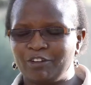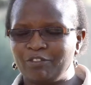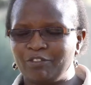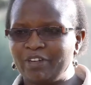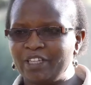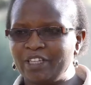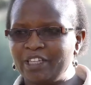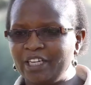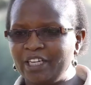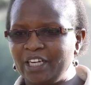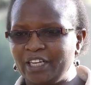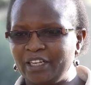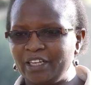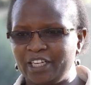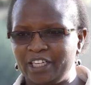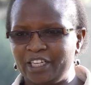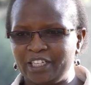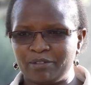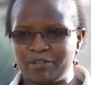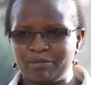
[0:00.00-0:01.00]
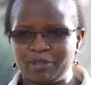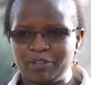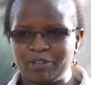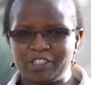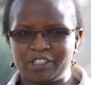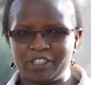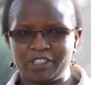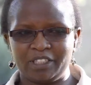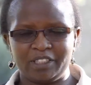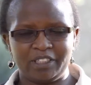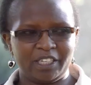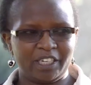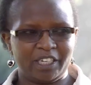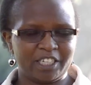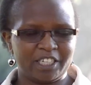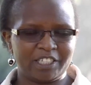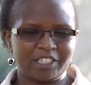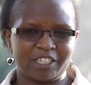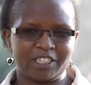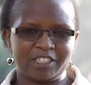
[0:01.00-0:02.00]
One thing I like about the
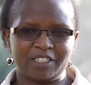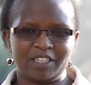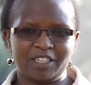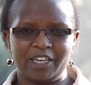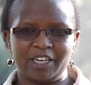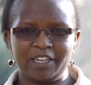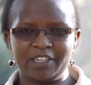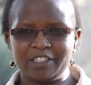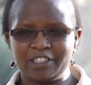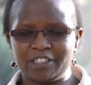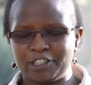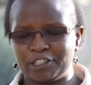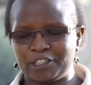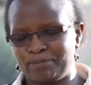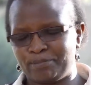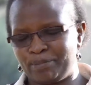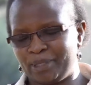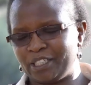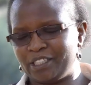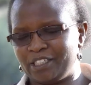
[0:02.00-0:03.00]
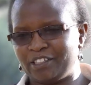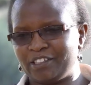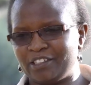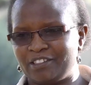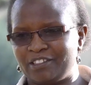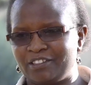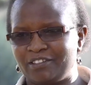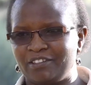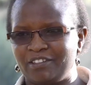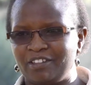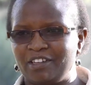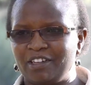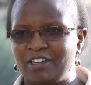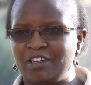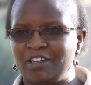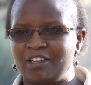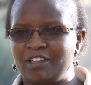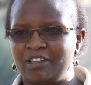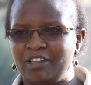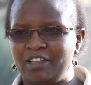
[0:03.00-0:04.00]
lectures here, I didn't expect it.
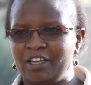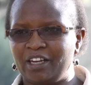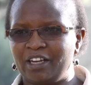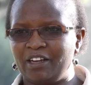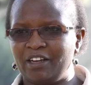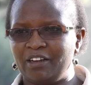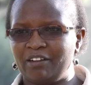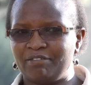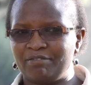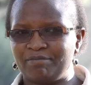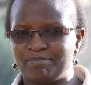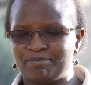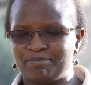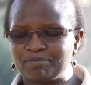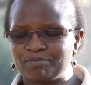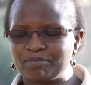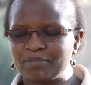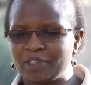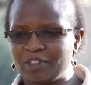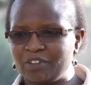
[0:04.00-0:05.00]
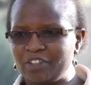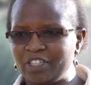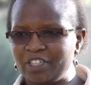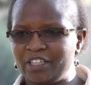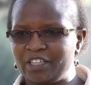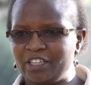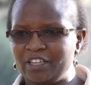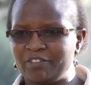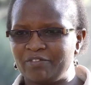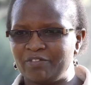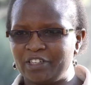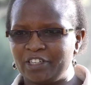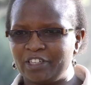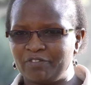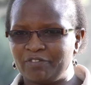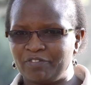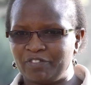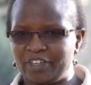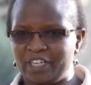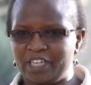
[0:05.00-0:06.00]
They are
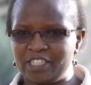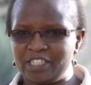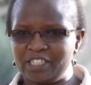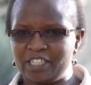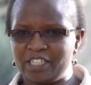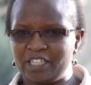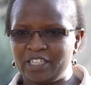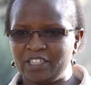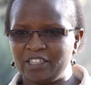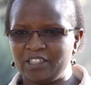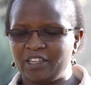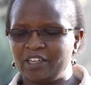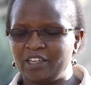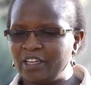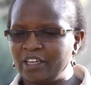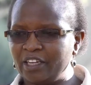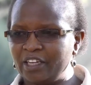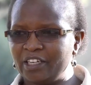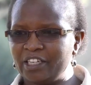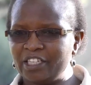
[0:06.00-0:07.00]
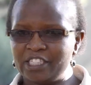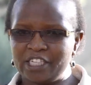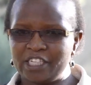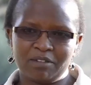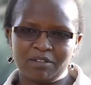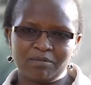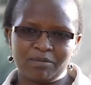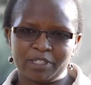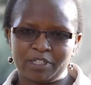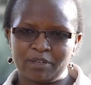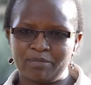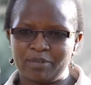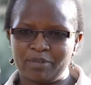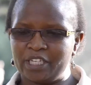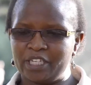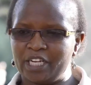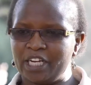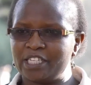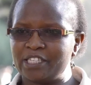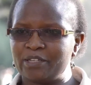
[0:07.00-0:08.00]
very friendly. Anytime
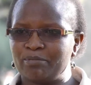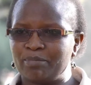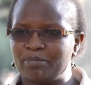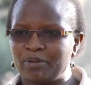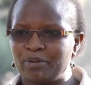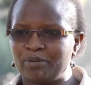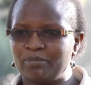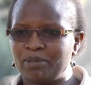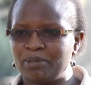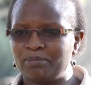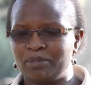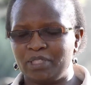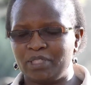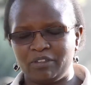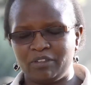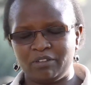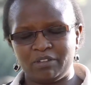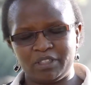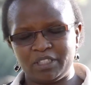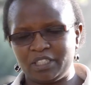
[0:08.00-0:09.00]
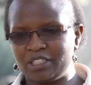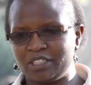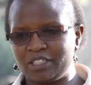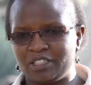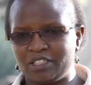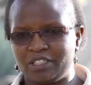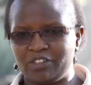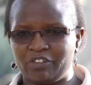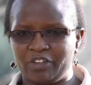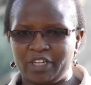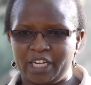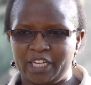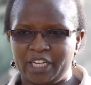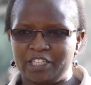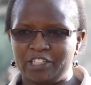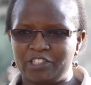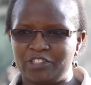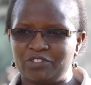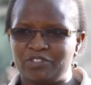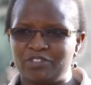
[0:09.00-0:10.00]
somebody has a problem, they'll
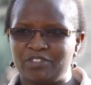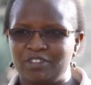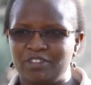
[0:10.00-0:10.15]
guide you.